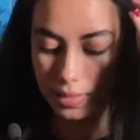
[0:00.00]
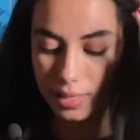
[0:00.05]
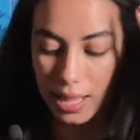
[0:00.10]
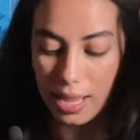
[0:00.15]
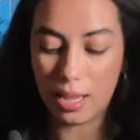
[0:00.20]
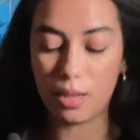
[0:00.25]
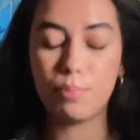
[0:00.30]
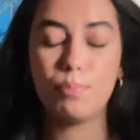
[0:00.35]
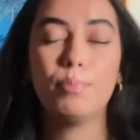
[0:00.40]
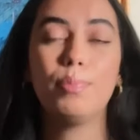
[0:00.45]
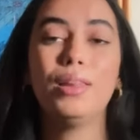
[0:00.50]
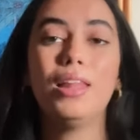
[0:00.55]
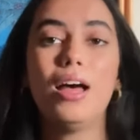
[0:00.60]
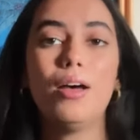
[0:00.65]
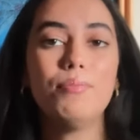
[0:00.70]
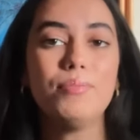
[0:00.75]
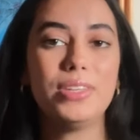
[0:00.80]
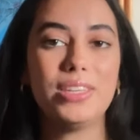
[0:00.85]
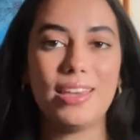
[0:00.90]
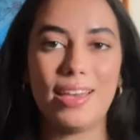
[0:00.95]
like
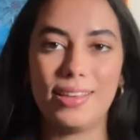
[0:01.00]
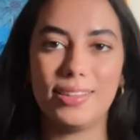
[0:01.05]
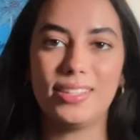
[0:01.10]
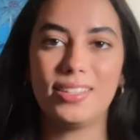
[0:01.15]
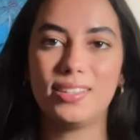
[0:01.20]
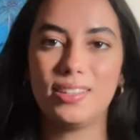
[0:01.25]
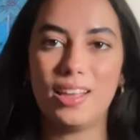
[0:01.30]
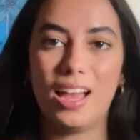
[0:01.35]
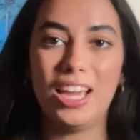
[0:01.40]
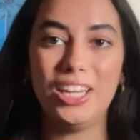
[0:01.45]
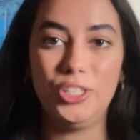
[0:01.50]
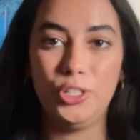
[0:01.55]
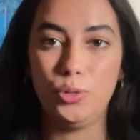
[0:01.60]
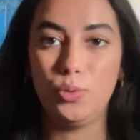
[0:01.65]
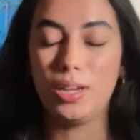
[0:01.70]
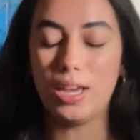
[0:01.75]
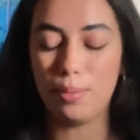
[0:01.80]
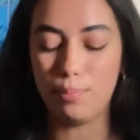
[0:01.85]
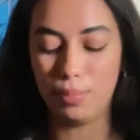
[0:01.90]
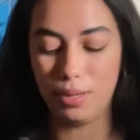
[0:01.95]
plum. Yes, I do
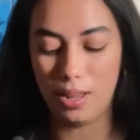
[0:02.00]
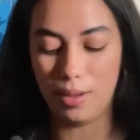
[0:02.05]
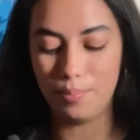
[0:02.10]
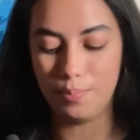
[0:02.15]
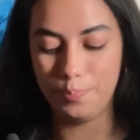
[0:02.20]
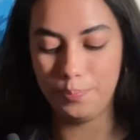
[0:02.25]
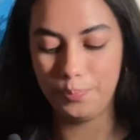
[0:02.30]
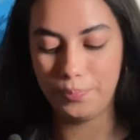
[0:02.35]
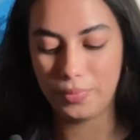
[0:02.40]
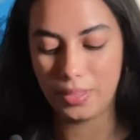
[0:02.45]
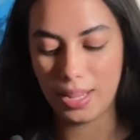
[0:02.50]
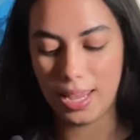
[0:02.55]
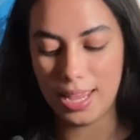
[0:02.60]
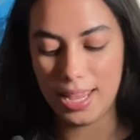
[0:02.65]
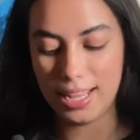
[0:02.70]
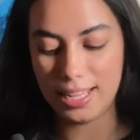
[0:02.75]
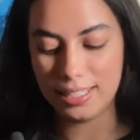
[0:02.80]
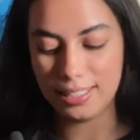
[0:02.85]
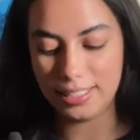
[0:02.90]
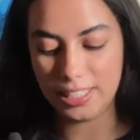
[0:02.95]
get plum,
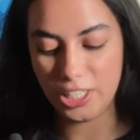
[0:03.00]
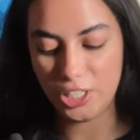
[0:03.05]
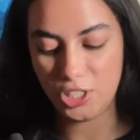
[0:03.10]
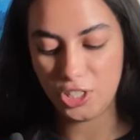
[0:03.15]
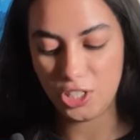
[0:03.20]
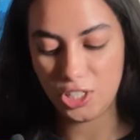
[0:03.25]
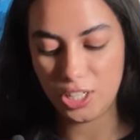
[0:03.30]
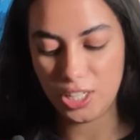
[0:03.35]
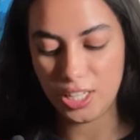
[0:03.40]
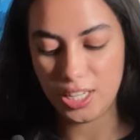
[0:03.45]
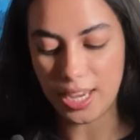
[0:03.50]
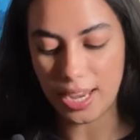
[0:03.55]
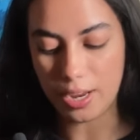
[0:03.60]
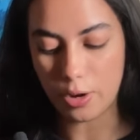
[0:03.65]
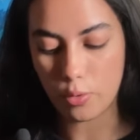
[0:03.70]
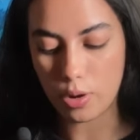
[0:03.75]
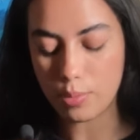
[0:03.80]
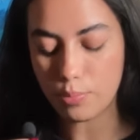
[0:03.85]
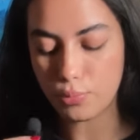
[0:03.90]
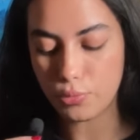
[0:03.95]
lychee and
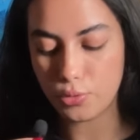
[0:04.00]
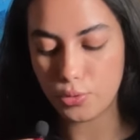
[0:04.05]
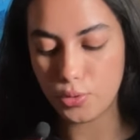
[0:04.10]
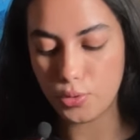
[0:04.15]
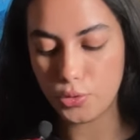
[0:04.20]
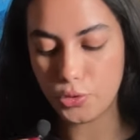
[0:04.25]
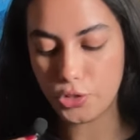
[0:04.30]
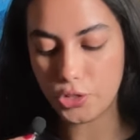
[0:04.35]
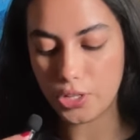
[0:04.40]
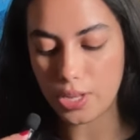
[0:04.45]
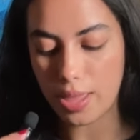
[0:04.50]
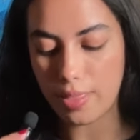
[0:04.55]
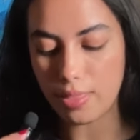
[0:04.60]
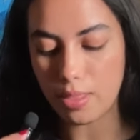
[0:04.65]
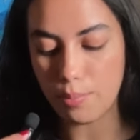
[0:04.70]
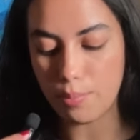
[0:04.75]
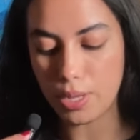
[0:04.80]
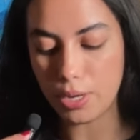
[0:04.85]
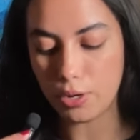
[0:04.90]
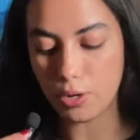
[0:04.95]
grapefruit, and the
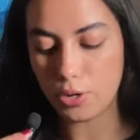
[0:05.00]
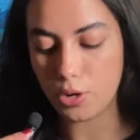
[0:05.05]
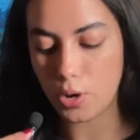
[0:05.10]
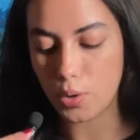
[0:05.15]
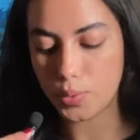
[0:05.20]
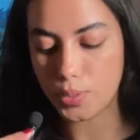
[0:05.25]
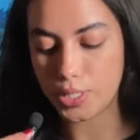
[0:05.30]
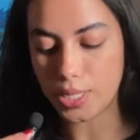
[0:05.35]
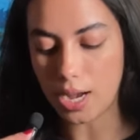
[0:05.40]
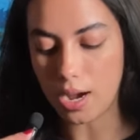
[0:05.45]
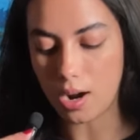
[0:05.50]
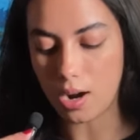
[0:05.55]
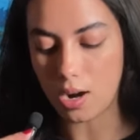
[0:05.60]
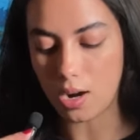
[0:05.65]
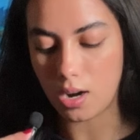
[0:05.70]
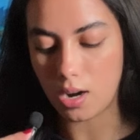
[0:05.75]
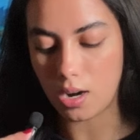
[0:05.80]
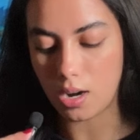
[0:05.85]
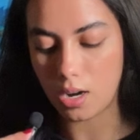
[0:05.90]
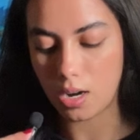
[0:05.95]
middle notes
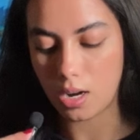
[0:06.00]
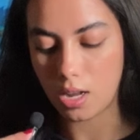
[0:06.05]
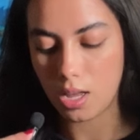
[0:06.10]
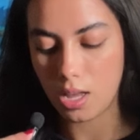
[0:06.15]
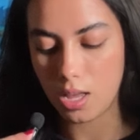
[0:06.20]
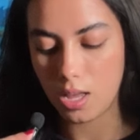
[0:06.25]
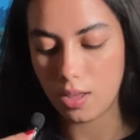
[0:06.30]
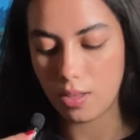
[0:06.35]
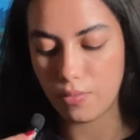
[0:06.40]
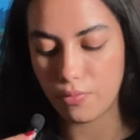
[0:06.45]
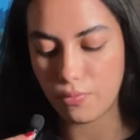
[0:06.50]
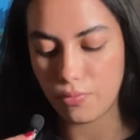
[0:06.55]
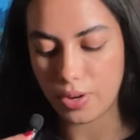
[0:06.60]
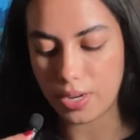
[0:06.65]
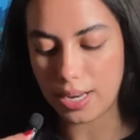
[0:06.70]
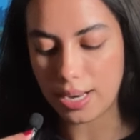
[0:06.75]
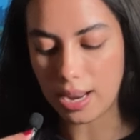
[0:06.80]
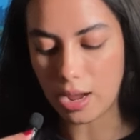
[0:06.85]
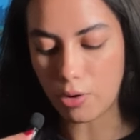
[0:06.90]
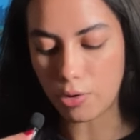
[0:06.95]
are
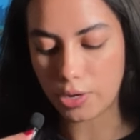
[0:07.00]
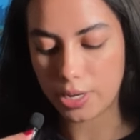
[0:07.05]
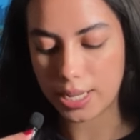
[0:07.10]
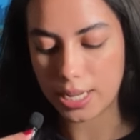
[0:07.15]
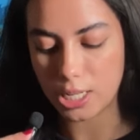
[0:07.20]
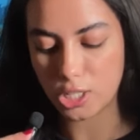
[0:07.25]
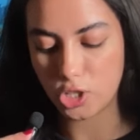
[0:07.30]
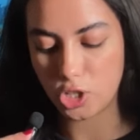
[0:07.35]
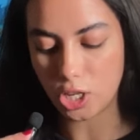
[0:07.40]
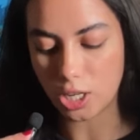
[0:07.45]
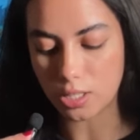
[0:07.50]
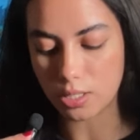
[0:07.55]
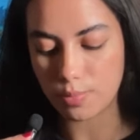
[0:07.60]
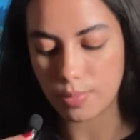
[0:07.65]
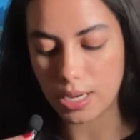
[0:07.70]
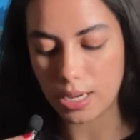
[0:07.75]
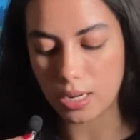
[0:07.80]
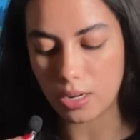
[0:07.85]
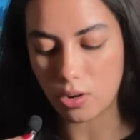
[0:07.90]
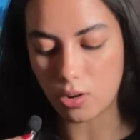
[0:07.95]
vanilla, orchid,
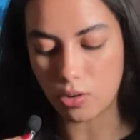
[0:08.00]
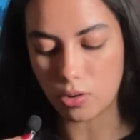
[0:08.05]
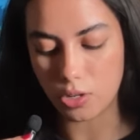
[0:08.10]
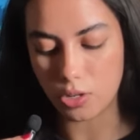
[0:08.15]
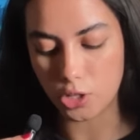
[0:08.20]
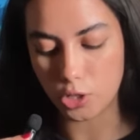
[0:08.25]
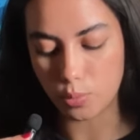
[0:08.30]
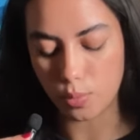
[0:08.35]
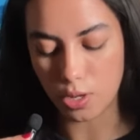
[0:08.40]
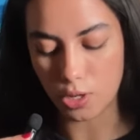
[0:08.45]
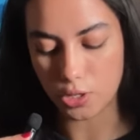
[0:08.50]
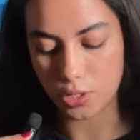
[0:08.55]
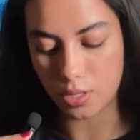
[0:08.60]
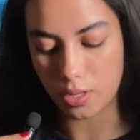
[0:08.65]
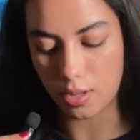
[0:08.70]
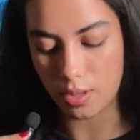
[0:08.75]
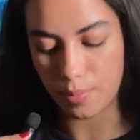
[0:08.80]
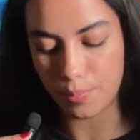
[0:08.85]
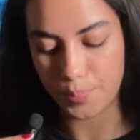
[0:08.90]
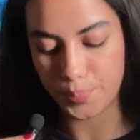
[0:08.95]
jasmine, orange
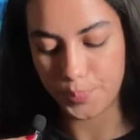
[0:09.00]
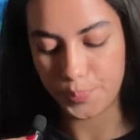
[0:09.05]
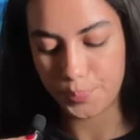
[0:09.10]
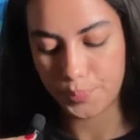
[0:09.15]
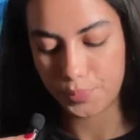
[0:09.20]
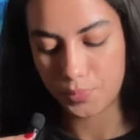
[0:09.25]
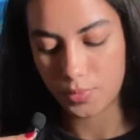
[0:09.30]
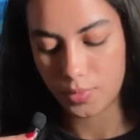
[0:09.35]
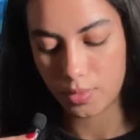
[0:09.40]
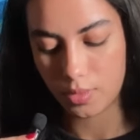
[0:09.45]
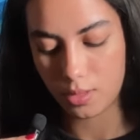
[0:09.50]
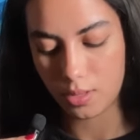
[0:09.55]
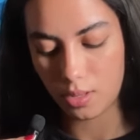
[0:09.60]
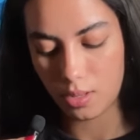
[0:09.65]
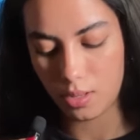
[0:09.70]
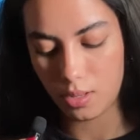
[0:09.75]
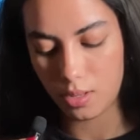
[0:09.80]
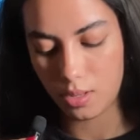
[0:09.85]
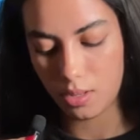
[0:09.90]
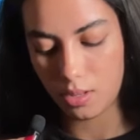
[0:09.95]
blossom.
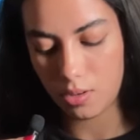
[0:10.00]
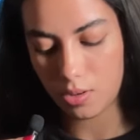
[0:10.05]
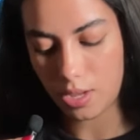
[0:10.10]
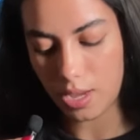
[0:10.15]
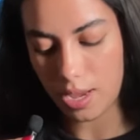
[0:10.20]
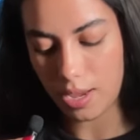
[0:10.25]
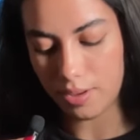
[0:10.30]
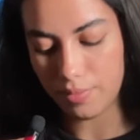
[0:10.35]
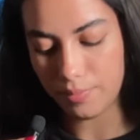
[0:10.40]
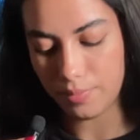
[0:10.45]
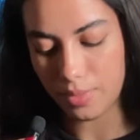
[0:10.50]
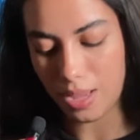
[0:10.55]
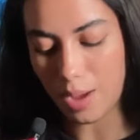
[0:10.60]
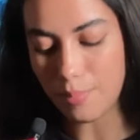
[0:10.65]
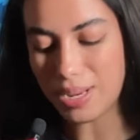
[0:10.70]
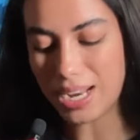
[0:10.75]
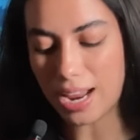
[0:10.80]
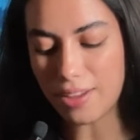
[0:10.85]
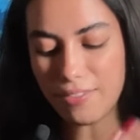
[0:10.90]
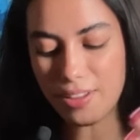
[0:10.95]
Okay, I
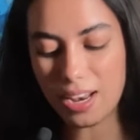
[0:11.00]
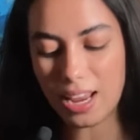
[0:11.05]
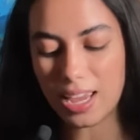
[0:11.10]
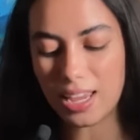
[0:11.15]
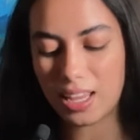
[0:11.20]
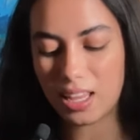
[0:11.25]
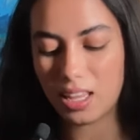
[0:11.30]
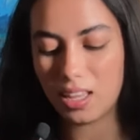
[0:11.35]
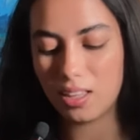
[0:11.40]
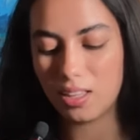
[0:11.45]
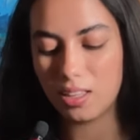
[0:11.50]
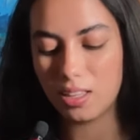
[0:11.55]
mean, I feel like